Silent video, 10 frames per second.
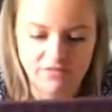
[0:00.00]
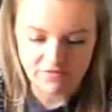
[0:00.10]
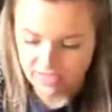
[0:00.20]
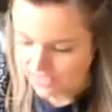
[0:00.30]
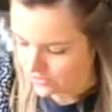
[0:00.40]

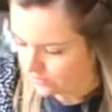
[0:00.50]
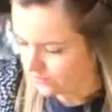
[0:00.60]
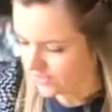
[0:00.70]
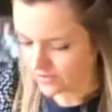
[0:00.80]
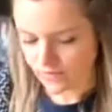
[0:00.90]
really
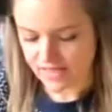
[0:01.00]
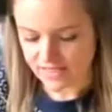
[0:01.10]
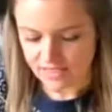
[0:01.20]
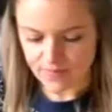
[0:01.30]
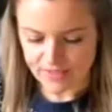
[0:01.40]
comfy. So I
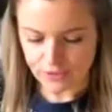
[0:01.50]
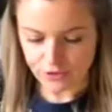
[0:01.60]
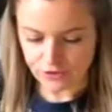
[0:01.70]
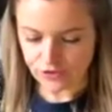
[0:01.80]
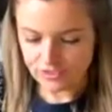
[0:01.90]
did it a bit
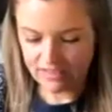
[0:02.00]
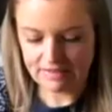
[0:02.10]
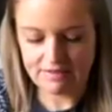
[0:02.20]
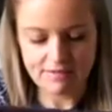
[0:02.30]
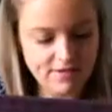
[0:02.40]

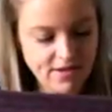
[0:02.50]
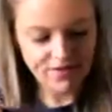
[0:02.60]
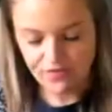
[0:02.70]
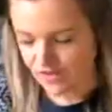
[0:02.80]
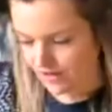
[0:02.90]
shorter
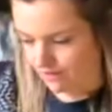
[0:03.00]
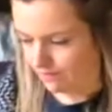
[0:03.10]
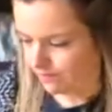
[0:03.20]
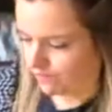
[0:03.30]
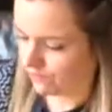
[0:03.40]
than
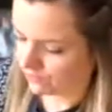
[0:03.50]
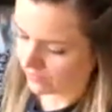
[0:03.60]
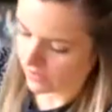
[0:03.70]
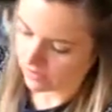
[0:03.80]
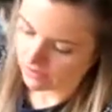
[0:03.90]

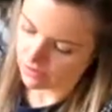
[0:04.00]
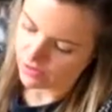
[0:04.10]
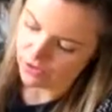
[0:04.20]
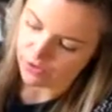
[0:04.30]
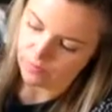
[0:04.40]

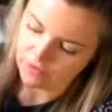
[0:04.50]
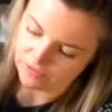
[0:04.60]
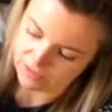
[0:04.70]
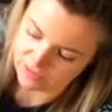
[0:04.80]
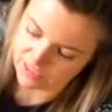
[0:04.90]
her ones
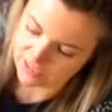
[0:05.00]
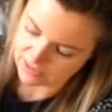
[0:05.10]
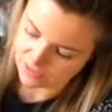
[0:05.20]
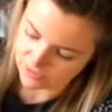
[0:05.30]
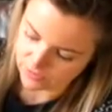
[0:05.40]
because hers
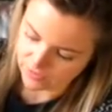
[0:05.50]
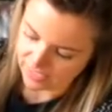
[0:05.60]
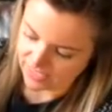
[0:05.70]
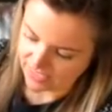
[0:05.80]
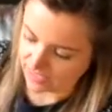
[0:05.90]
goes to a
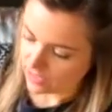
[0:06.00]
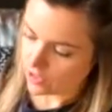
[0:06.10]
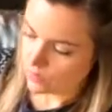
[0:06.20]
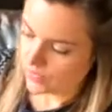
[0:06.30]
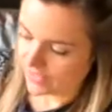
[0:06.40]
knee,
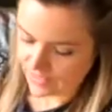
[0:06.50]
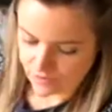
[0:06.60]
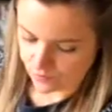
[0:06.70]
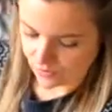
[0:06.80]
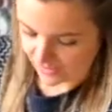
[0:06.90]
but I
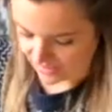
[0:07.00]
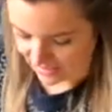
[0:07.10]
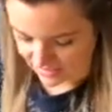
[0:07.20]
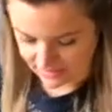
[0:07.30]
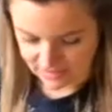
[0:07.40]
just wanted
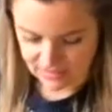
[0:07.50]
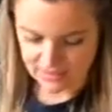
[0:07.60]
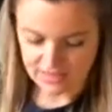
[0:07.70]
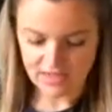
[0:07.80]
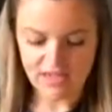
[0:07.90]
it
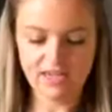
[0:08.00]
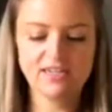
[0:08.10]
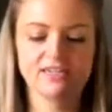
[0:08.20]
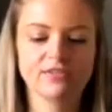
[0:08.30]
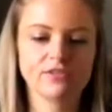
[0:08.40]
to
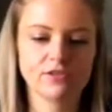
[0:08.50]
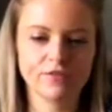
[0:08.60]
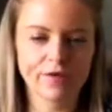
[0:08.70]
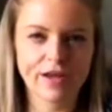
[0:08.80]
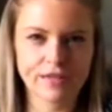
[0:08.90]
as a sort of
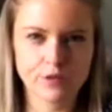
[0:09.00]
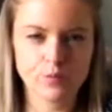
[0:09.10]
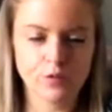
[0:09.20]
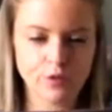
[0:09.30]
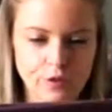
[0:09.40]

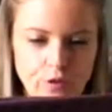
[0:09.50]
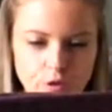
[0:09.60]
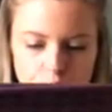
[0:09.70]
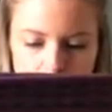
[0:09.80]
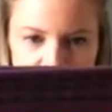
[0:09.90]
casual
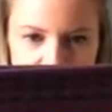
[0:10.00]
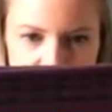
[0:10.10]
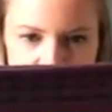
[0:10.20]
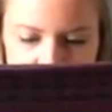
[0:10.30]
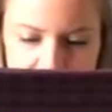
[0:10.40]

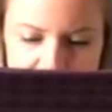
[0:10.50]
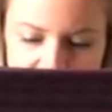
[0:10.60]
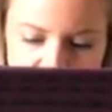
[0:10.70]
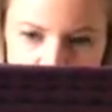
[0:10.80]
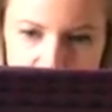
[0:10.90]
weekend type